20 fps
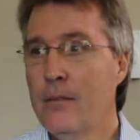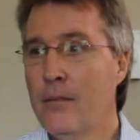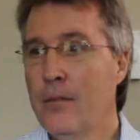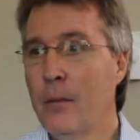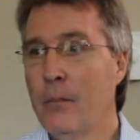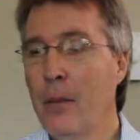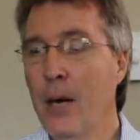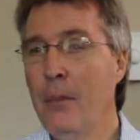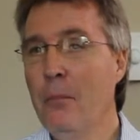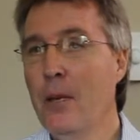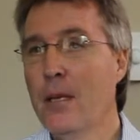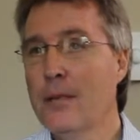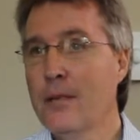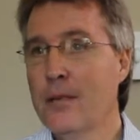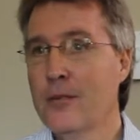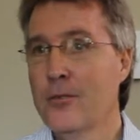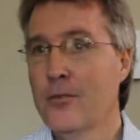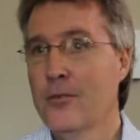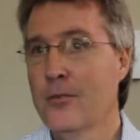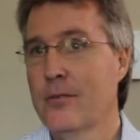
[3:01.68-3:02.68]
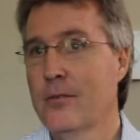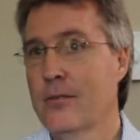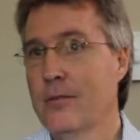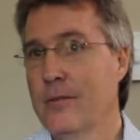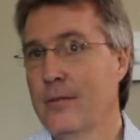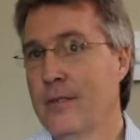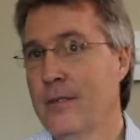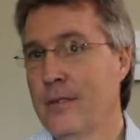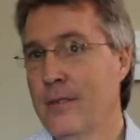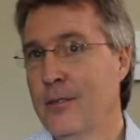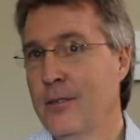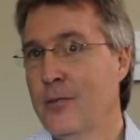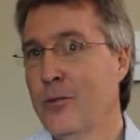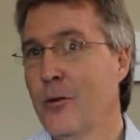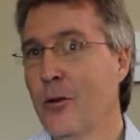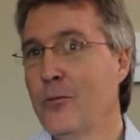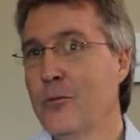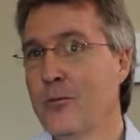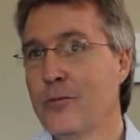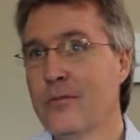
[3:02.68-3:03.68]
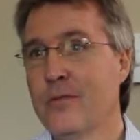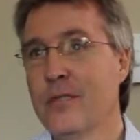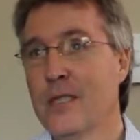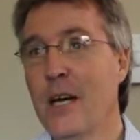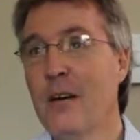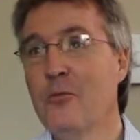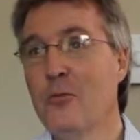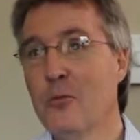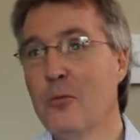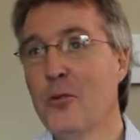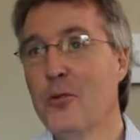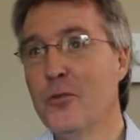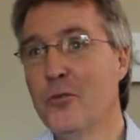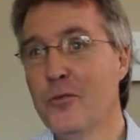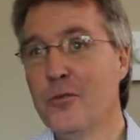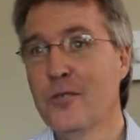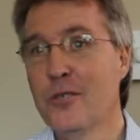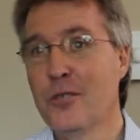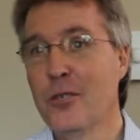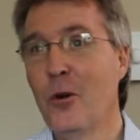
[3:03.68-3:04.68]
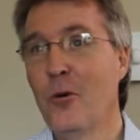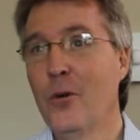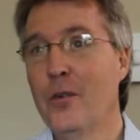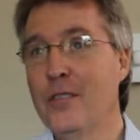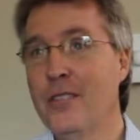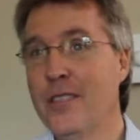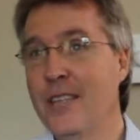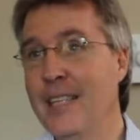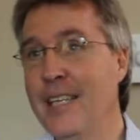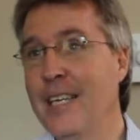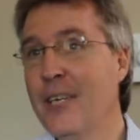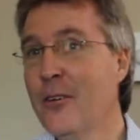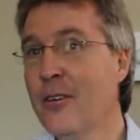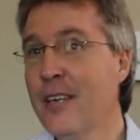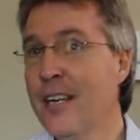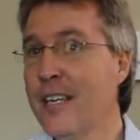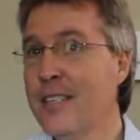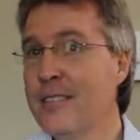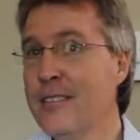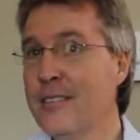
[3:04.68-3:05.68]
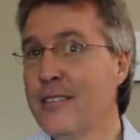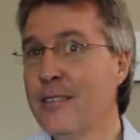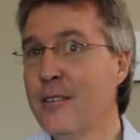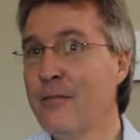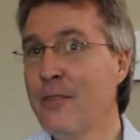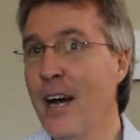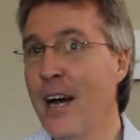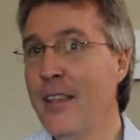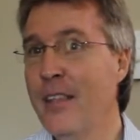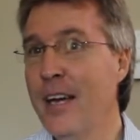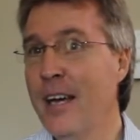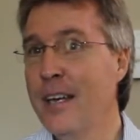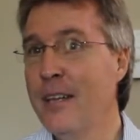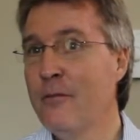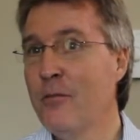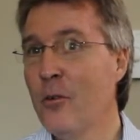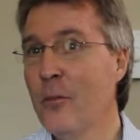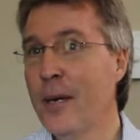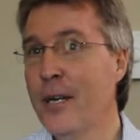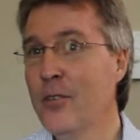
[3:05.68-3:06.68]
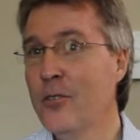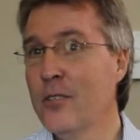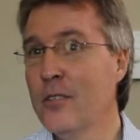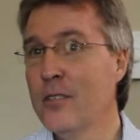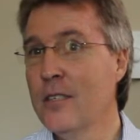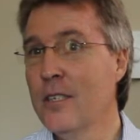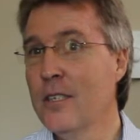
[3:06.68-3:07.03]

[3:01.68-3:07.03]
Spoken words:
the public has grown comfortable going to the internet to find that information.